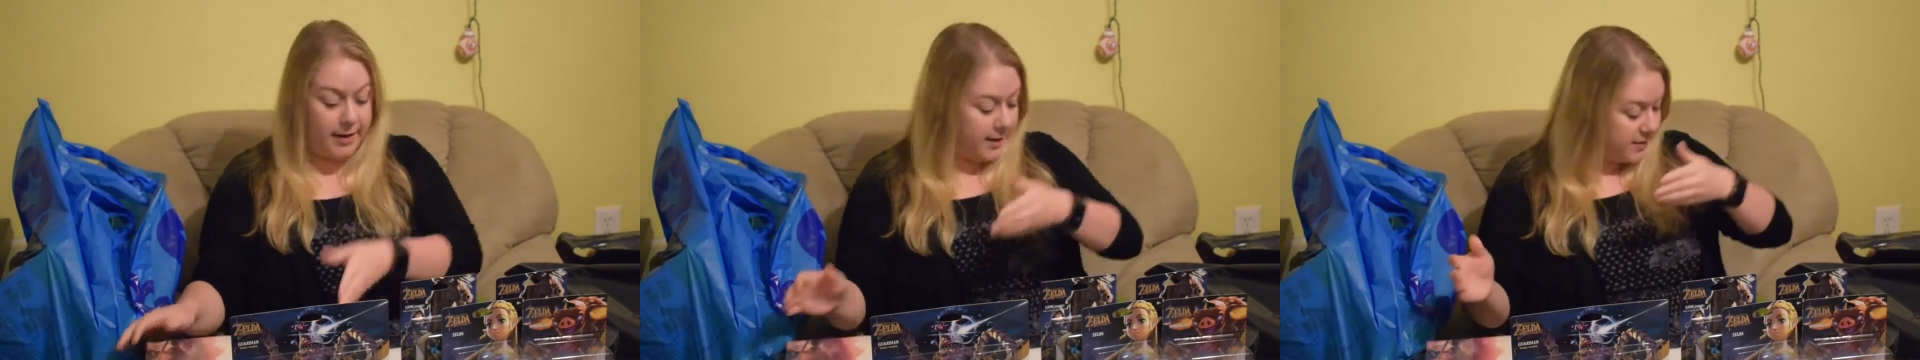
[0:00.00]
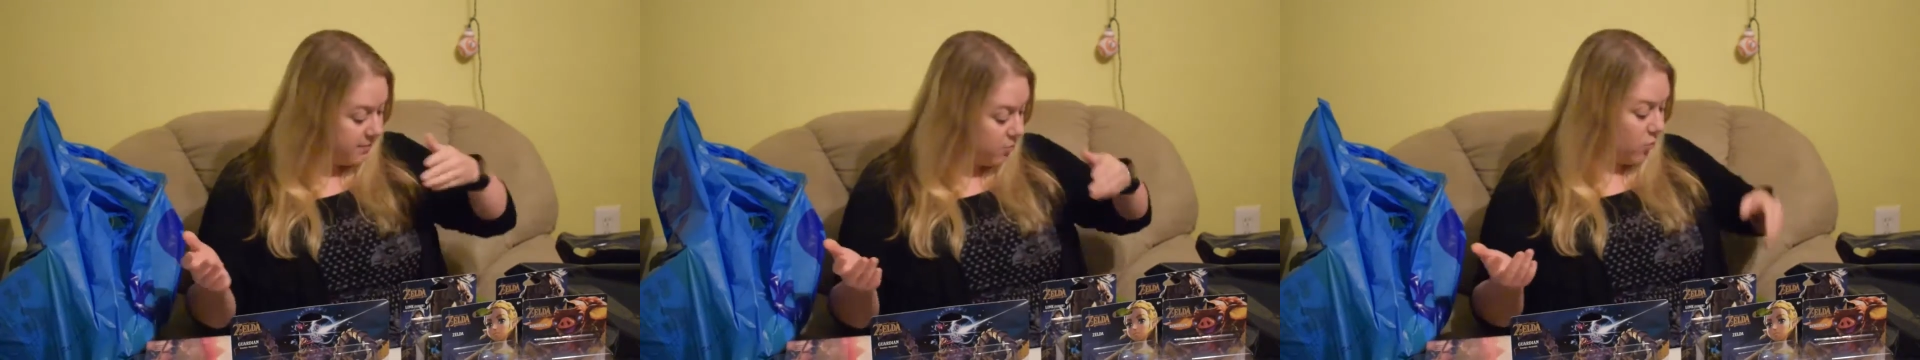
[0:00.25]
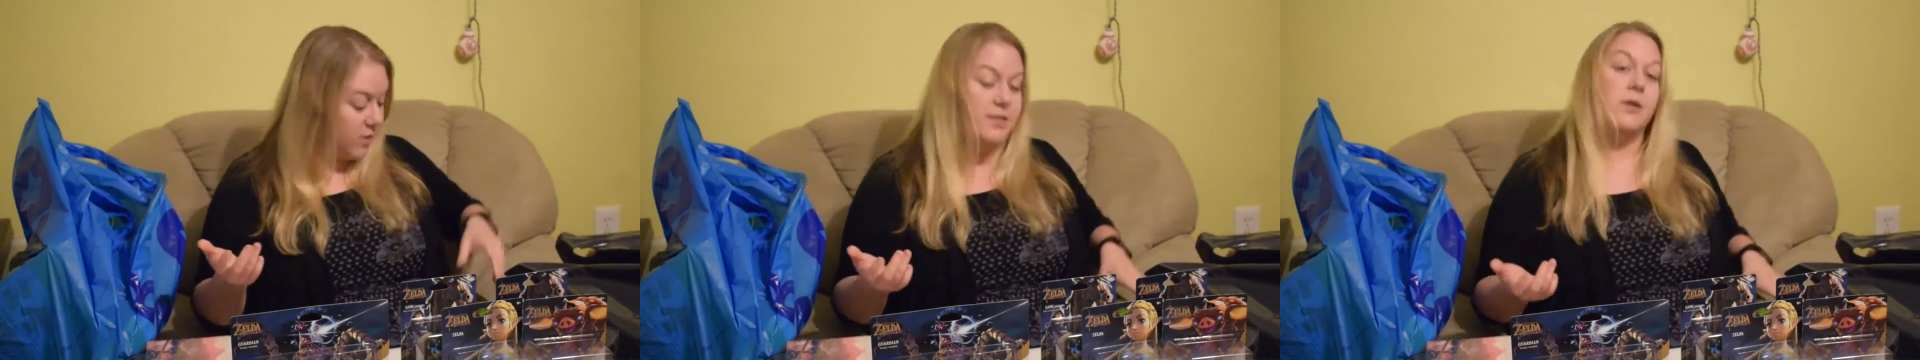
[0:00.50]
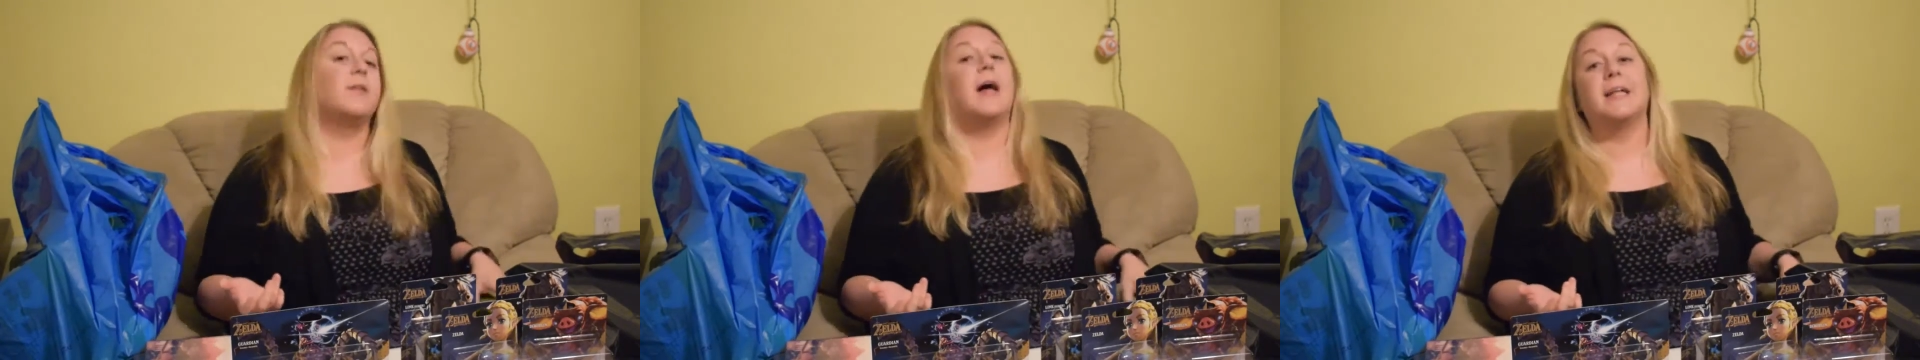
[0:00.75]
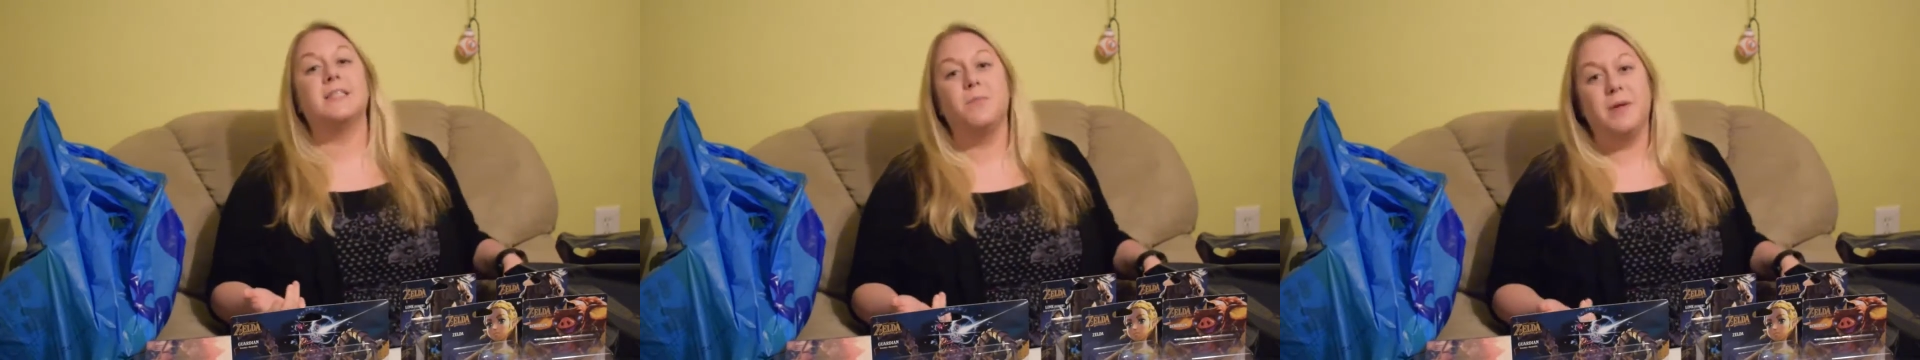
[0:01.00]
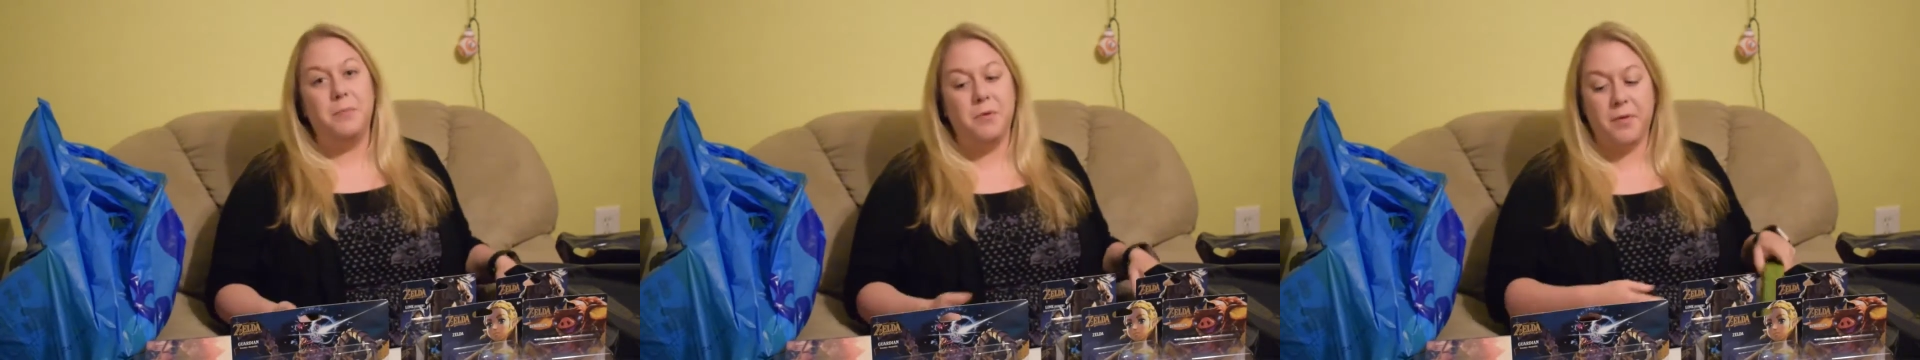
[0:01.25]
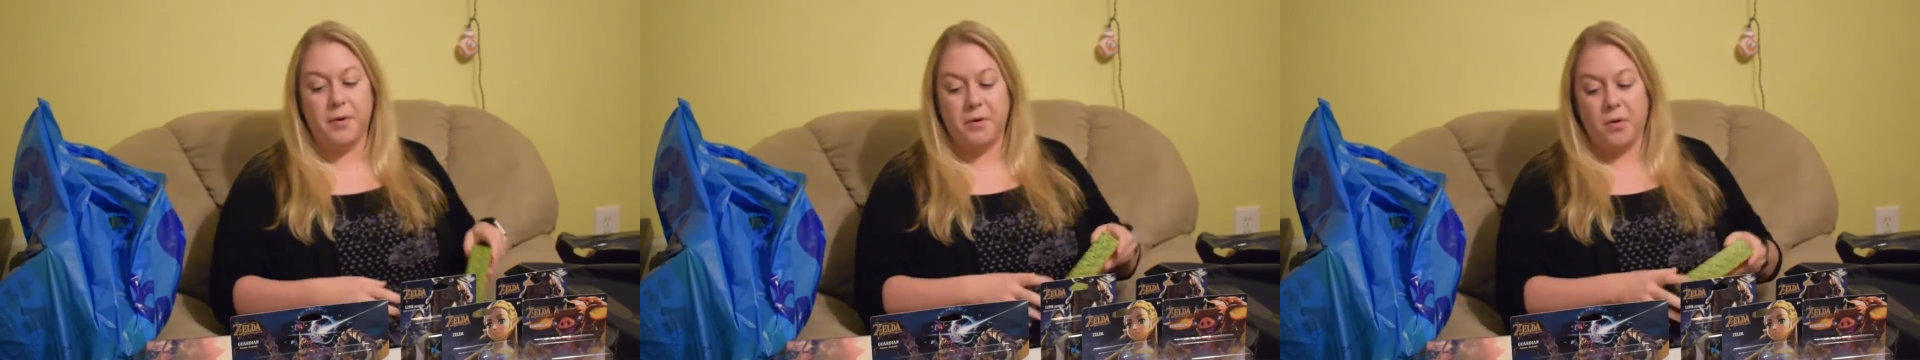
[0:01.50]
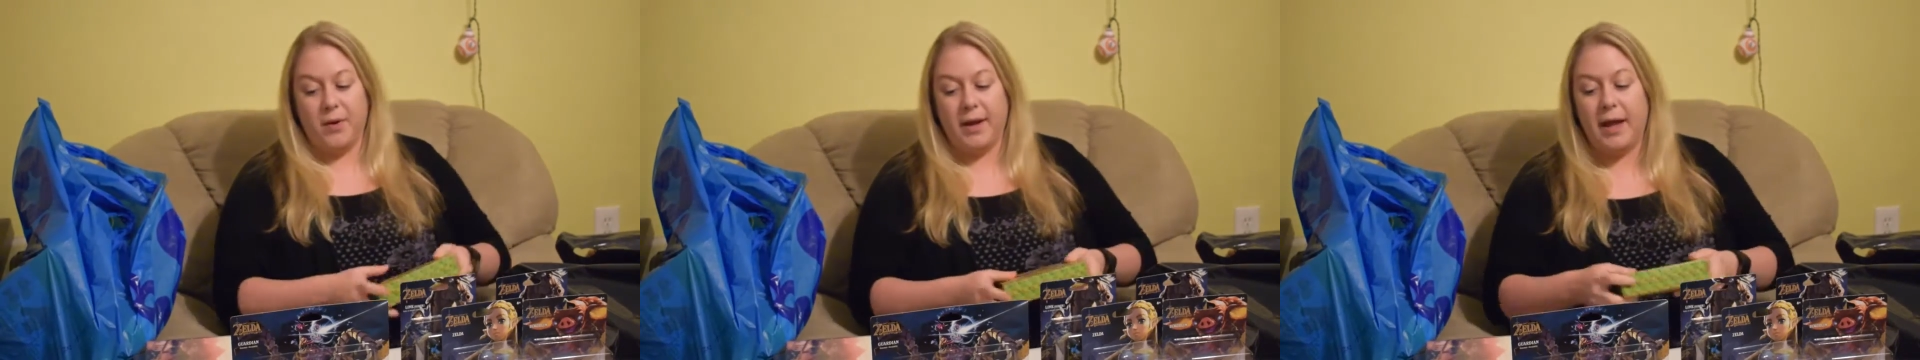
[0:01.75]
because of course there are lots of people that are
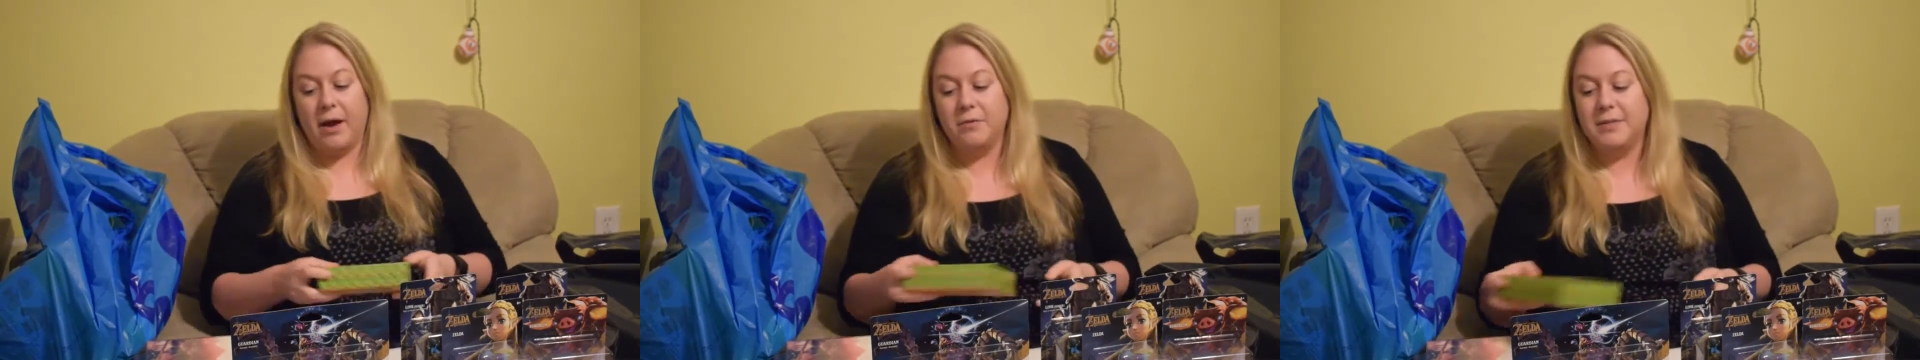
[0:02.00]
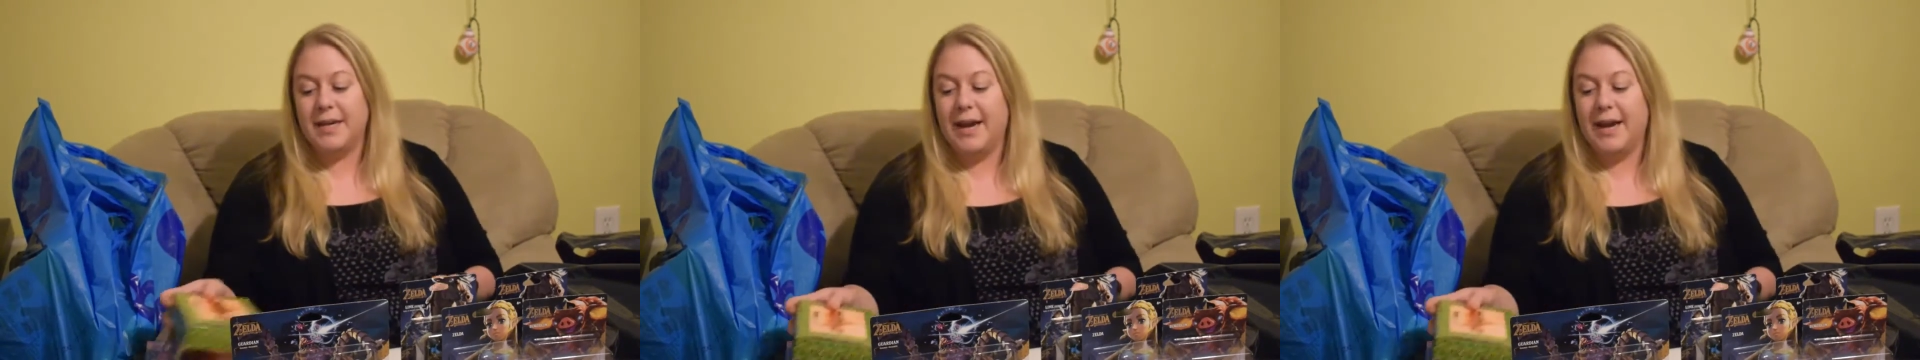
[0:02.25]
going out